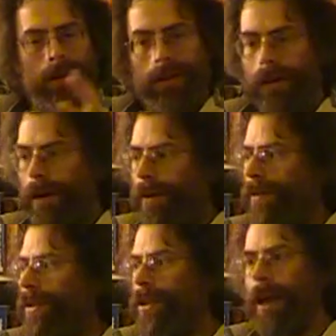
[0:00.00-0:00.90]
you know,
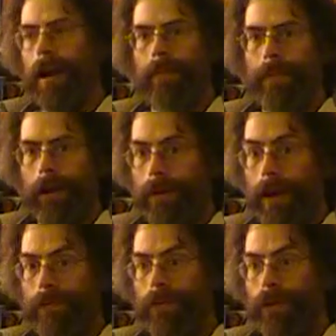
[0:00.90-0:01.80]
setup that you
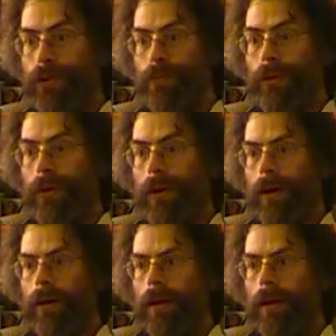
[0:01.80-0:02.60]
have to explore.